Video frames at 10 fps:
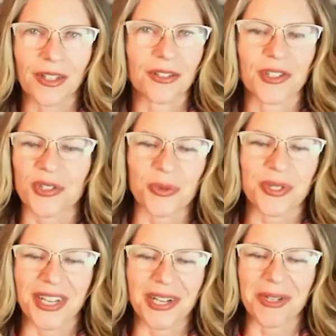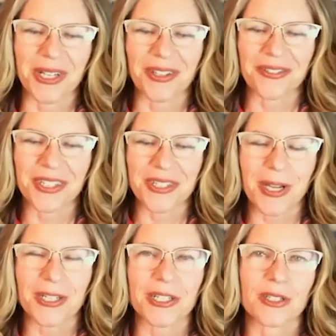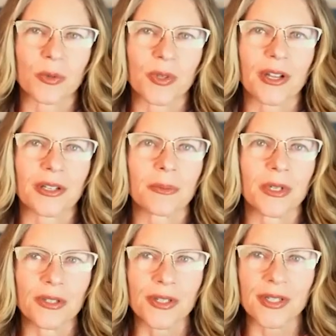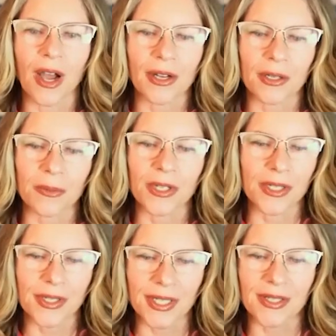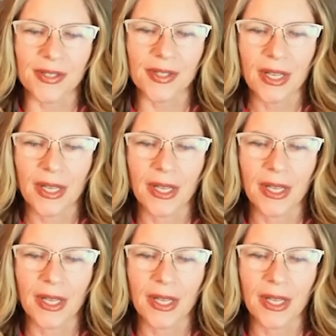the universe was sending me all of these patients with autoimmune disease,